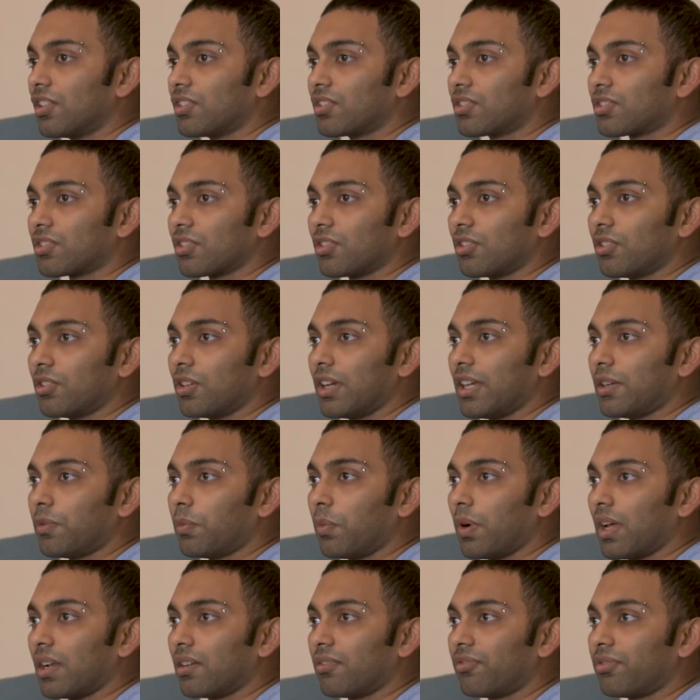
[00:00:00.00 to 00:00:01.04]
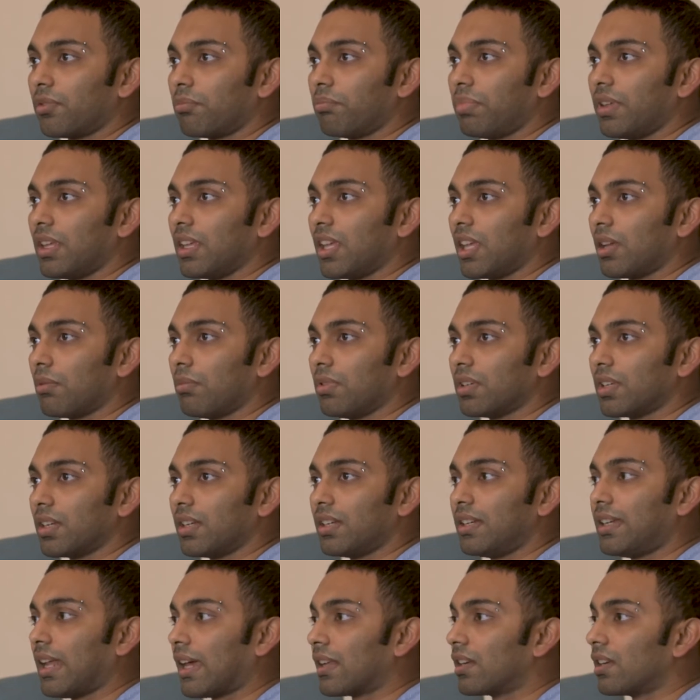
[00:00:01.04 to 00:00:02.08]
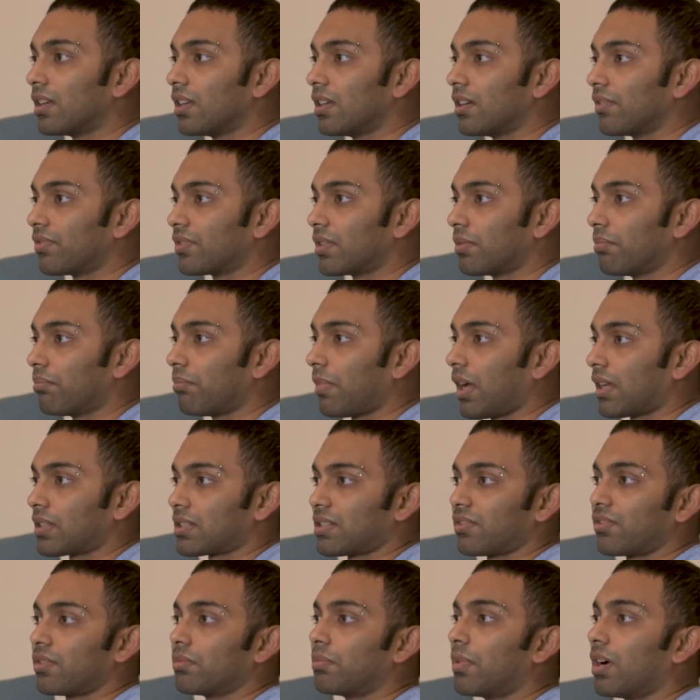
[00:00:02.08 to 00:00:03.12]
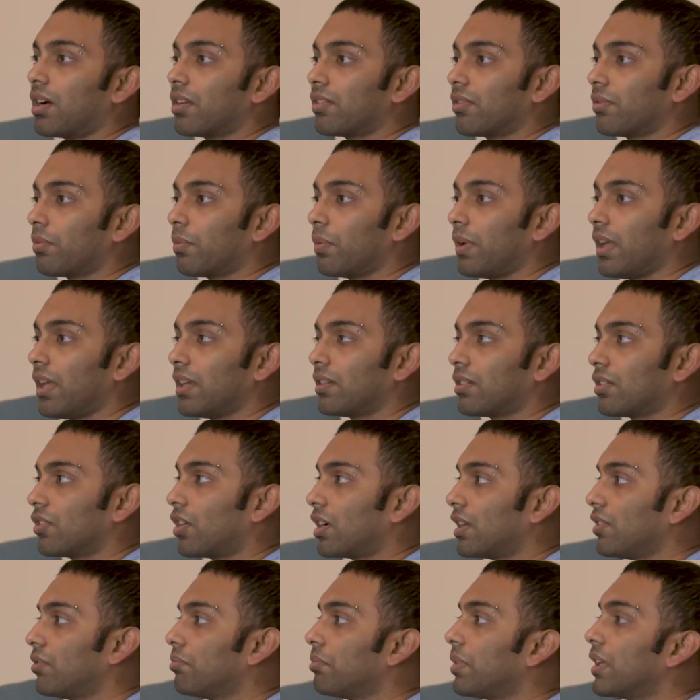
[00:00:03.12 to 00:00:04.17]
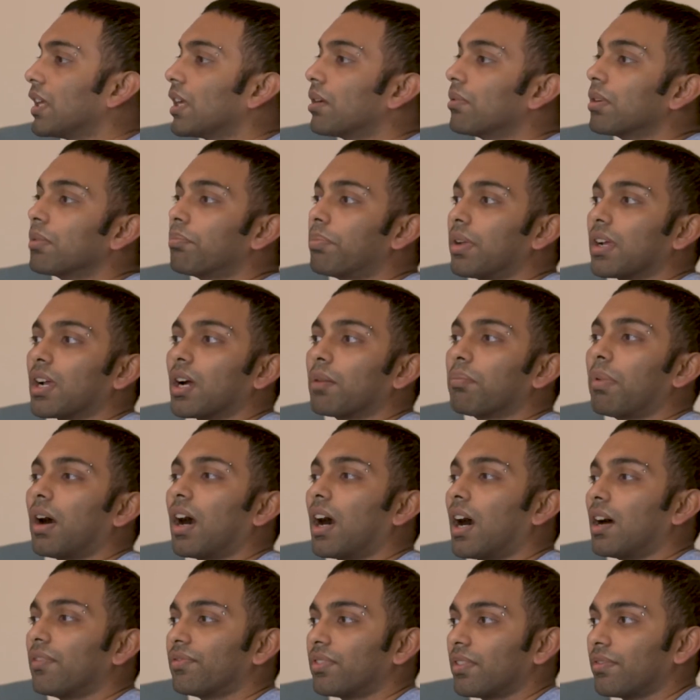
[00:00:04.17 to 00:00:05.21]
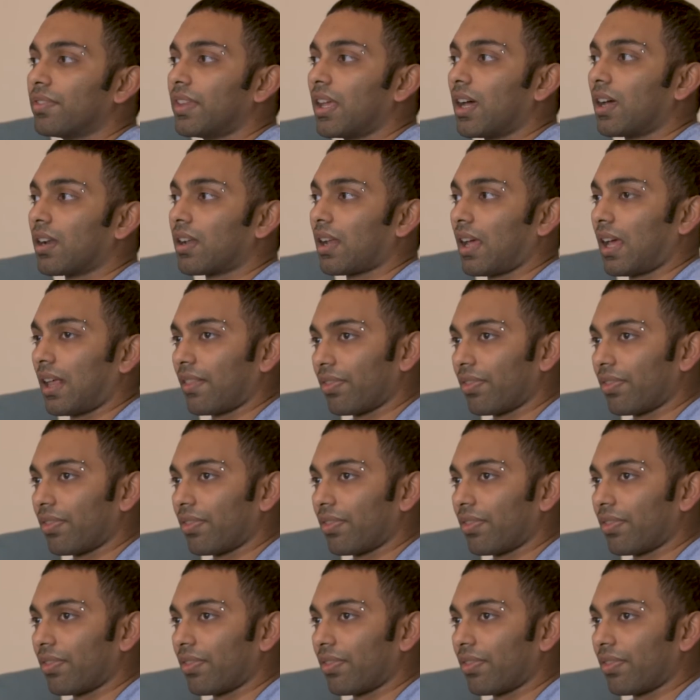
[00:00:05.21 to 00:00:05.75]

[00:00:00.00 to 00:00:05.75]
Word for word: So it went from being able to deadlift a massive amount of weight to not even being able to pick up half of that.